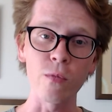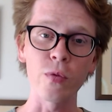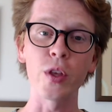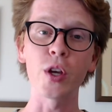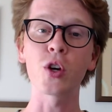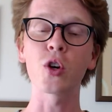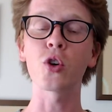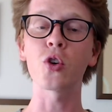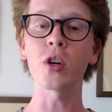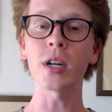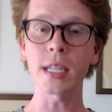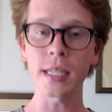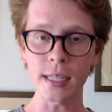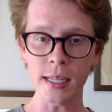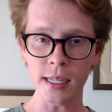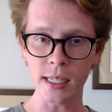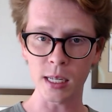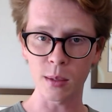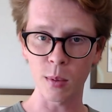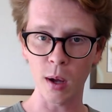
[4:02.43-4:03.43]
The
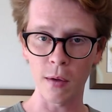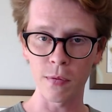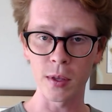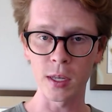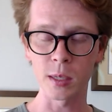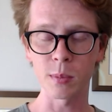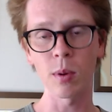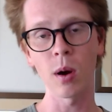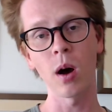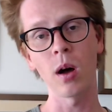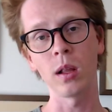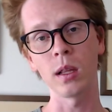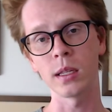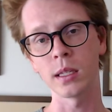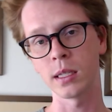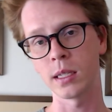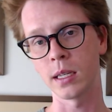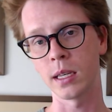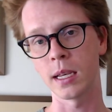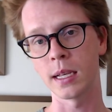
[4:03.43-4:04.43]
criticism of this
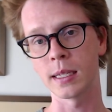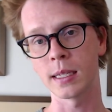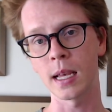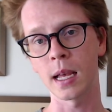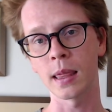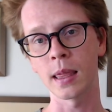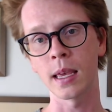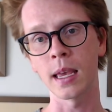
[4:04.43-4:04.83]
policy is that